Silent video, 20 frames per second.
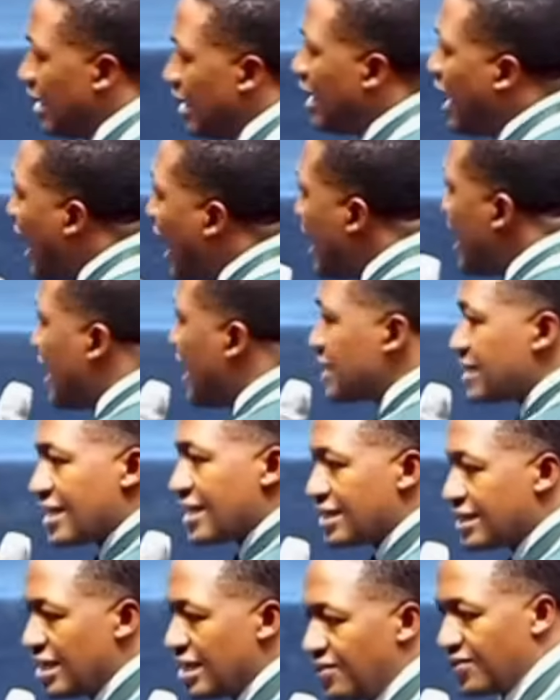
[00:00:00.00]
Liars
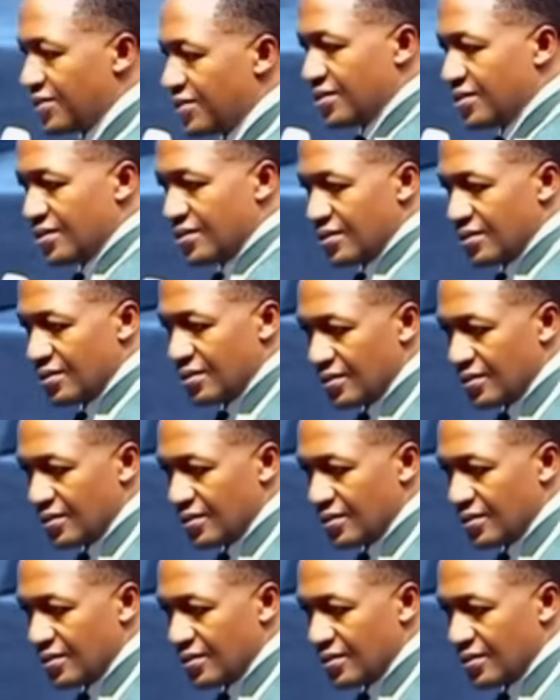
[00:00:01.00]
and thieves.